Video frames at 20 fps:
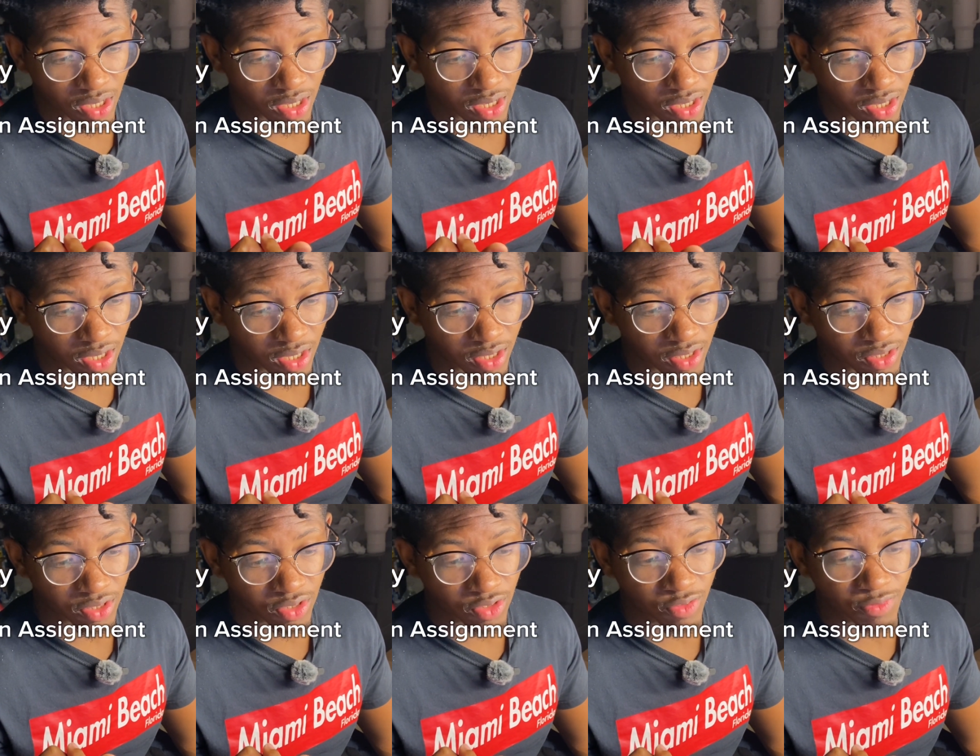
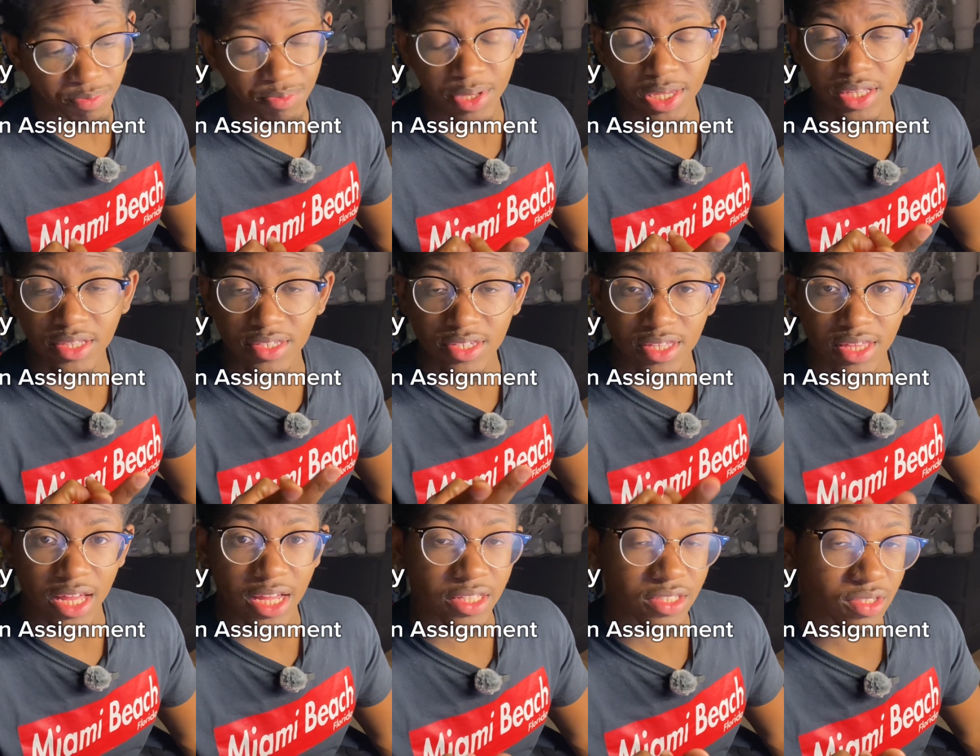you've been to
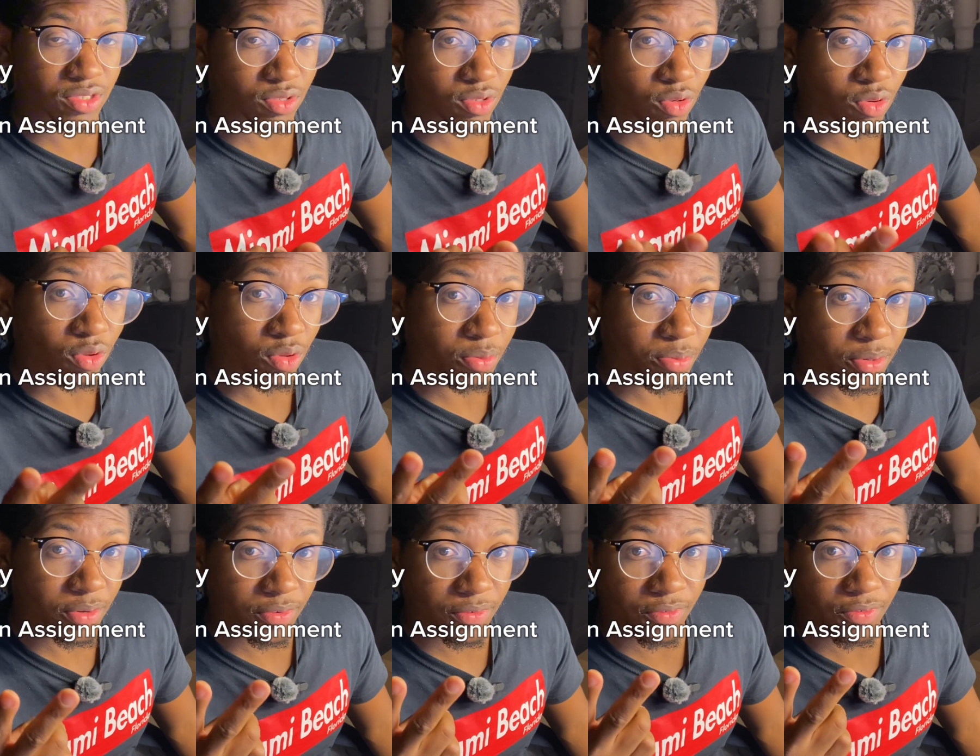that school
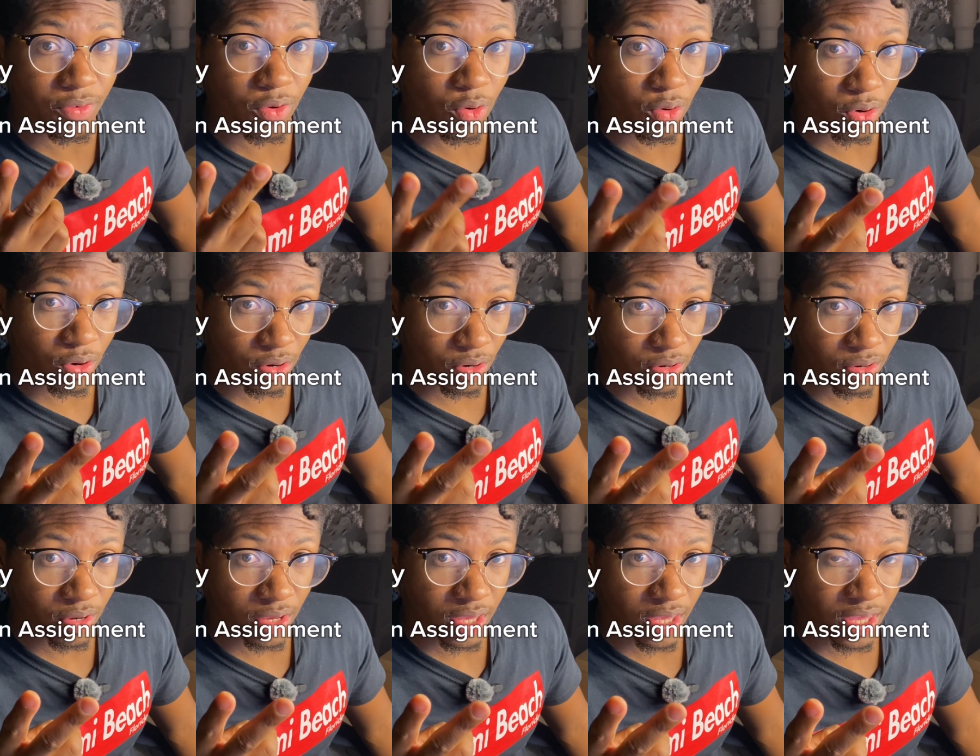
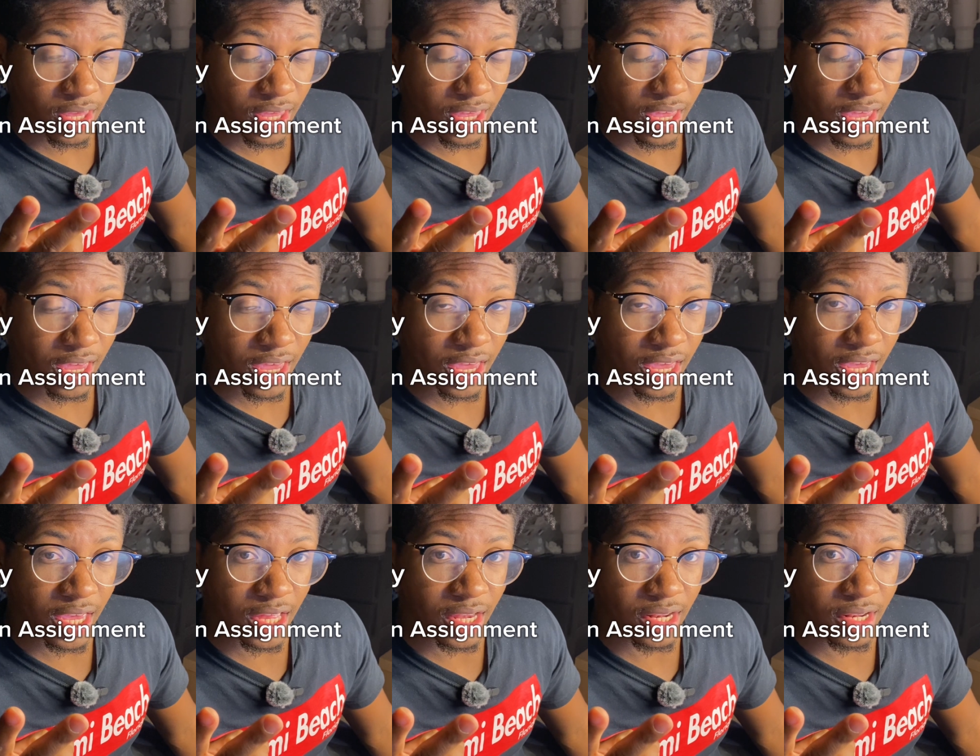before
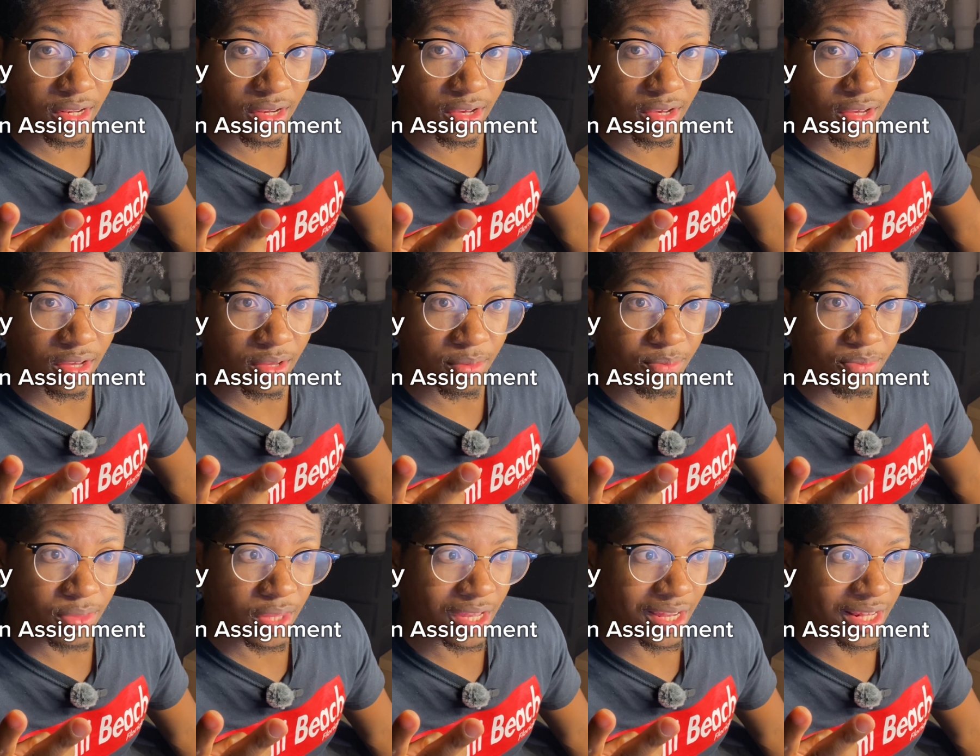and
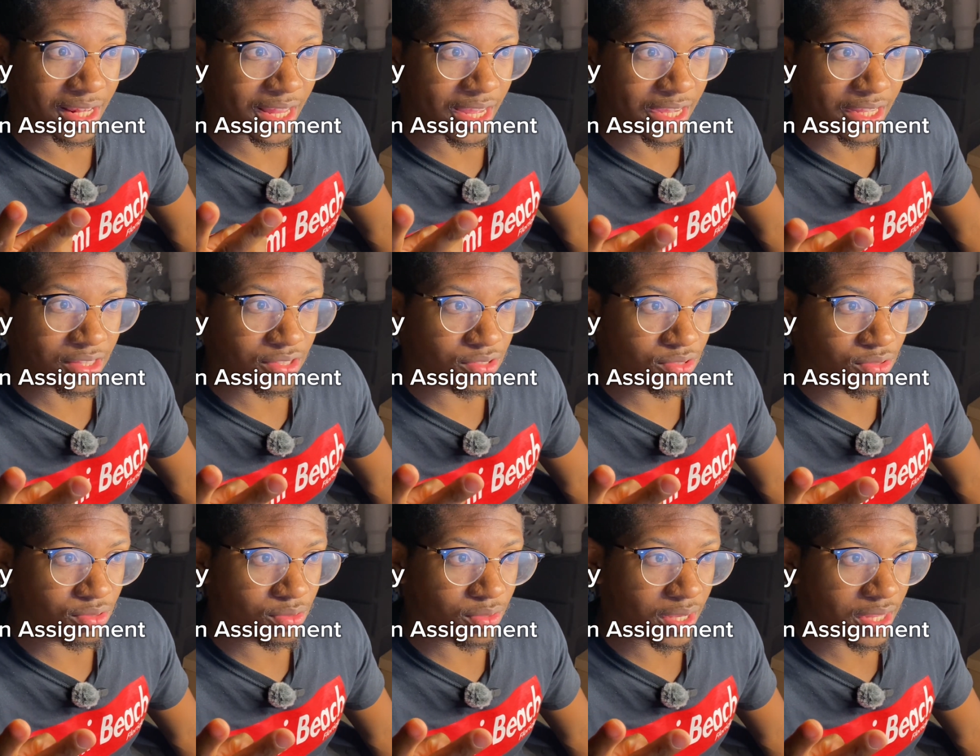they liked
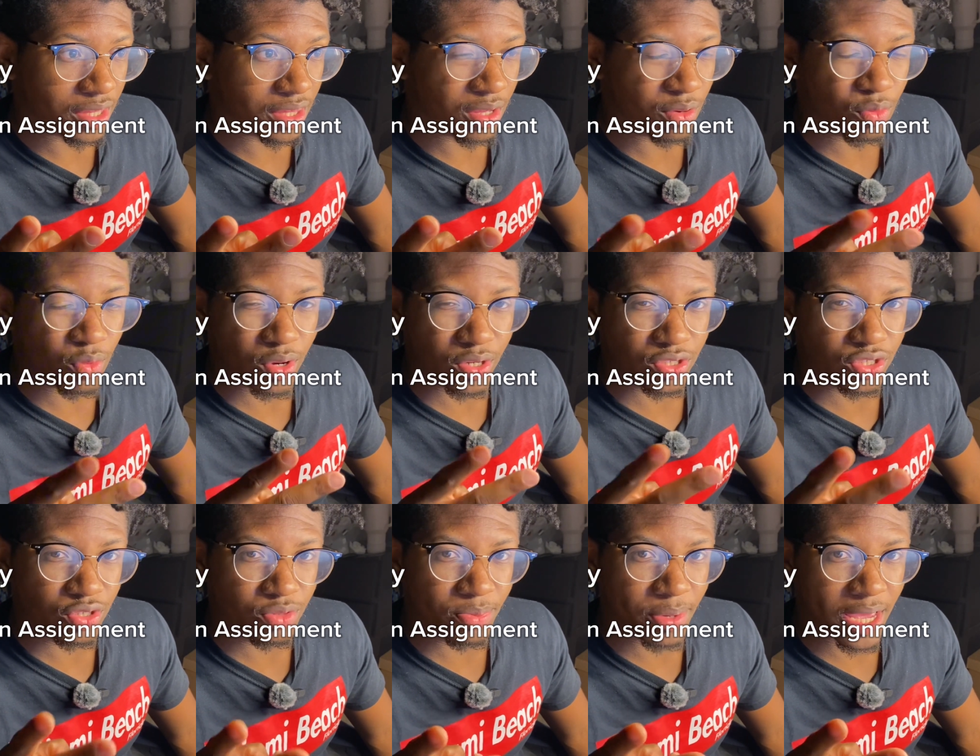you and they
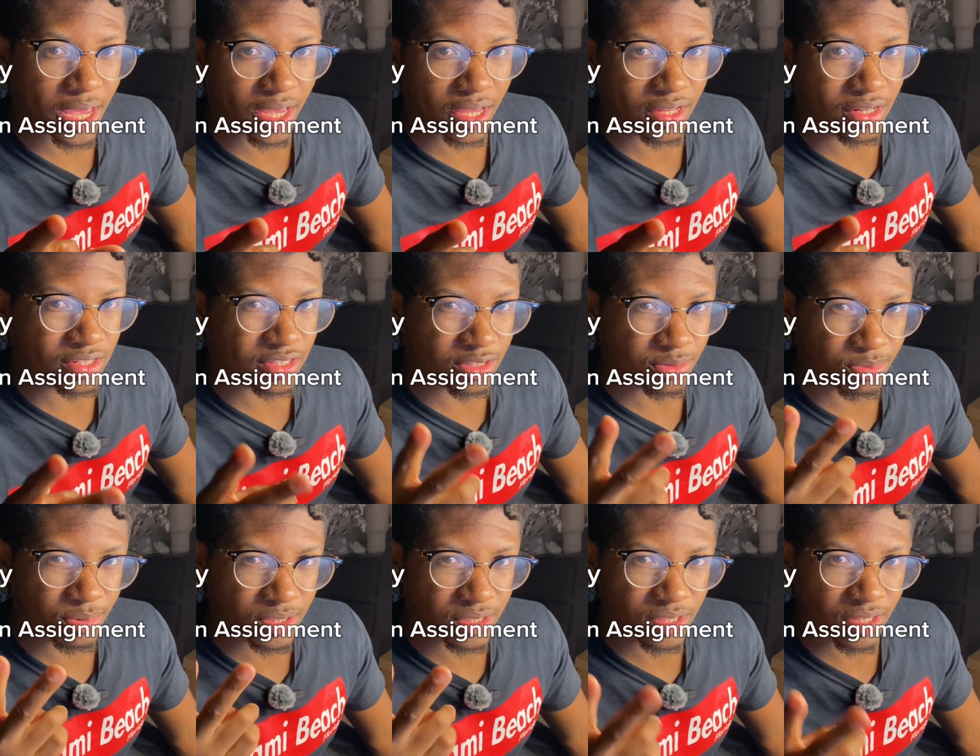want you back in a
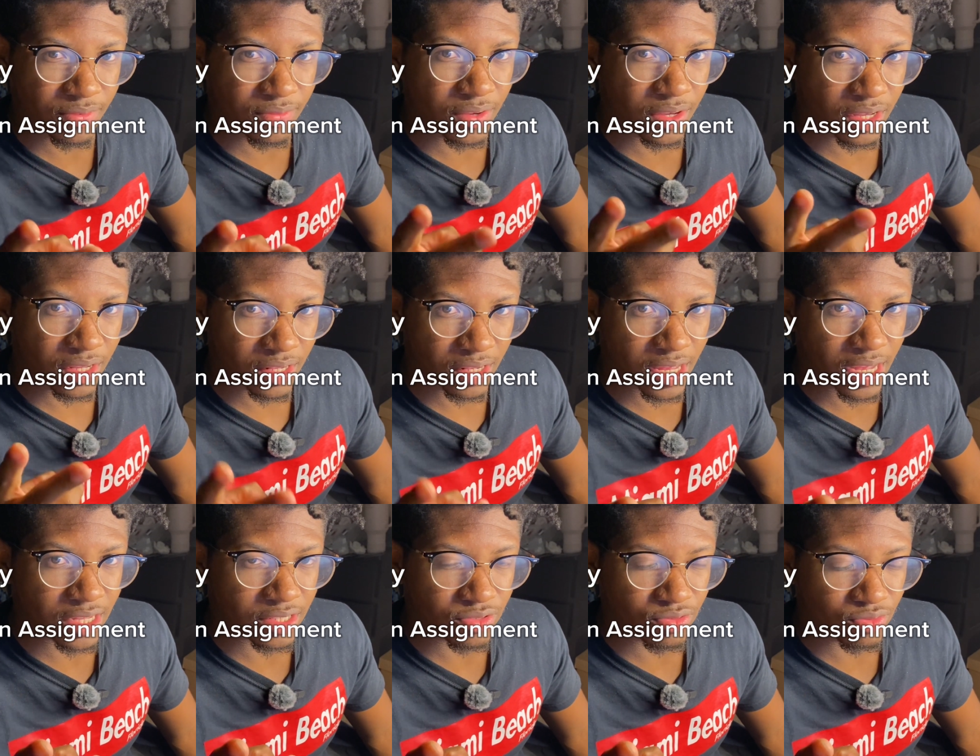specific
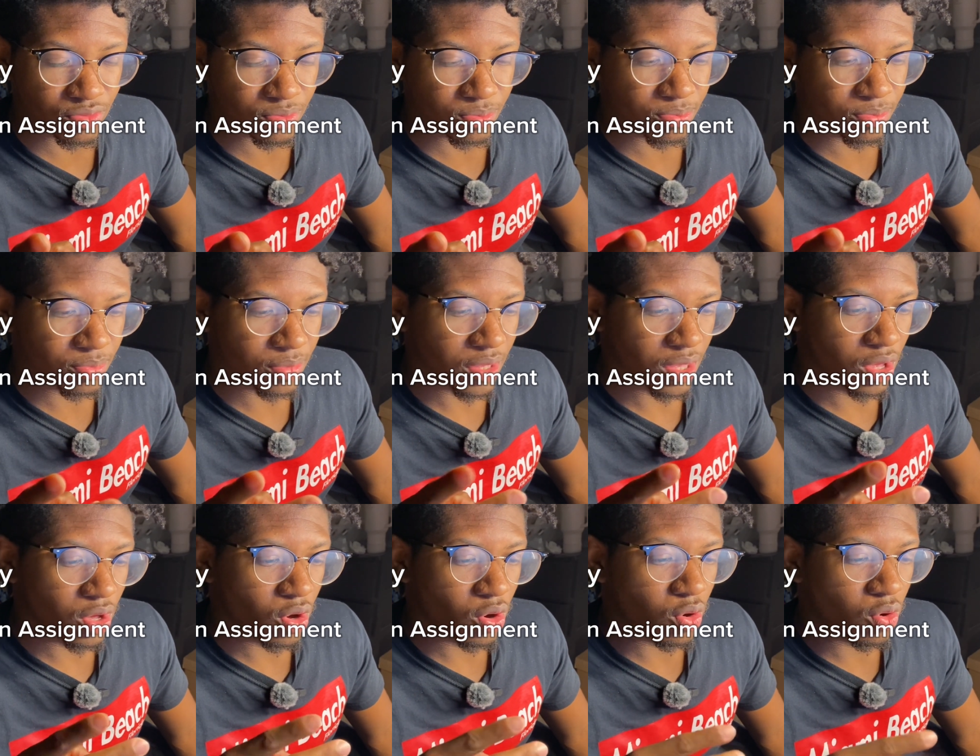classroom.
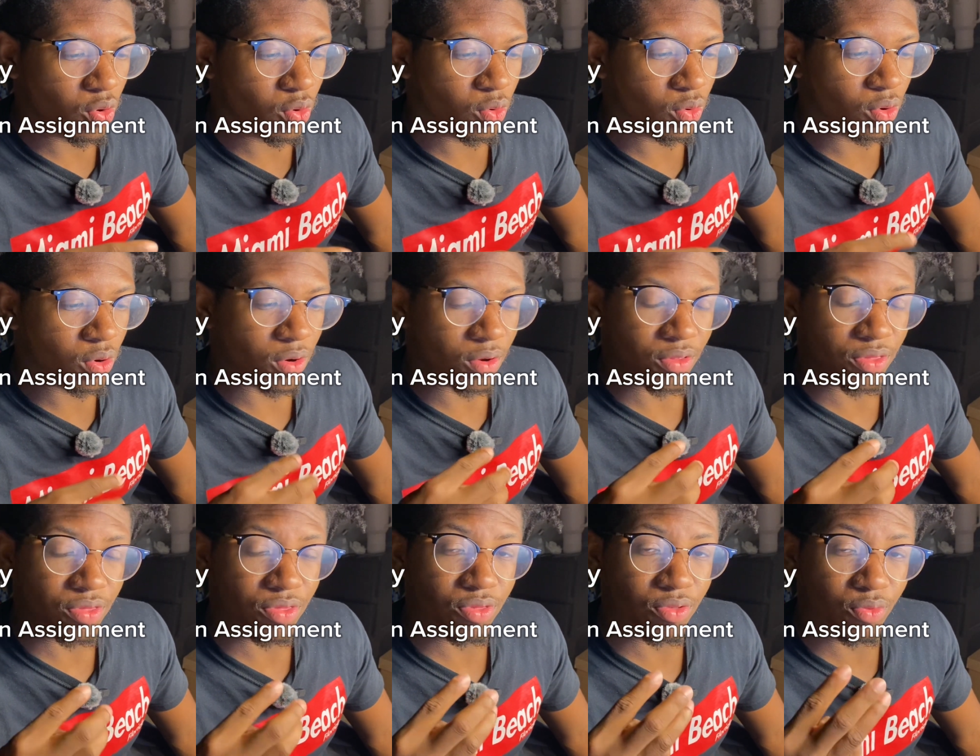Or
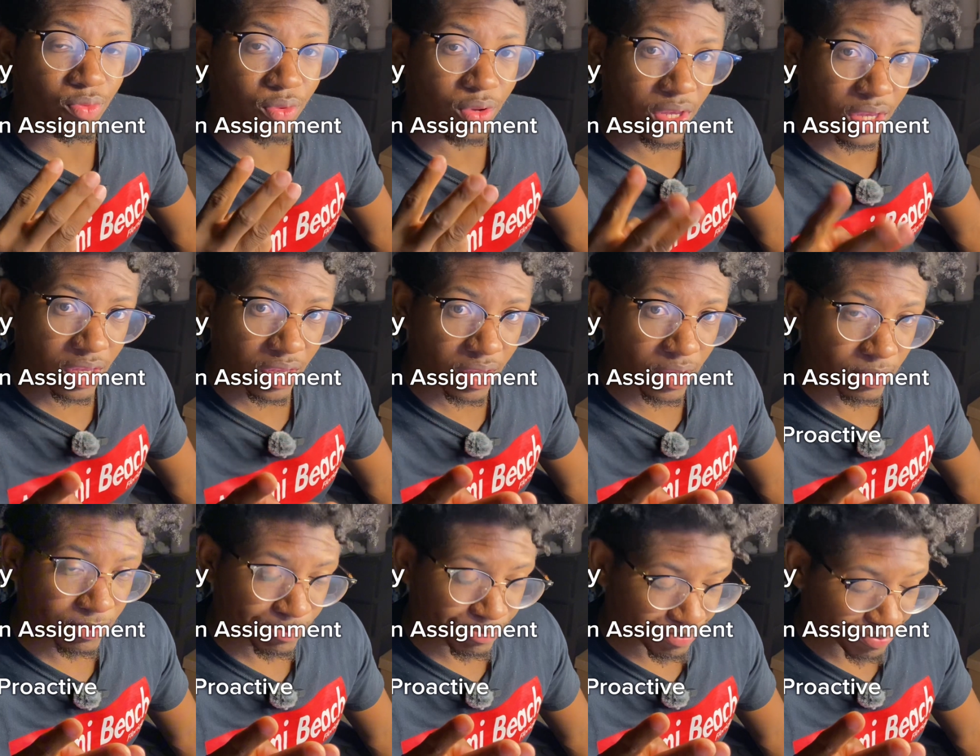three,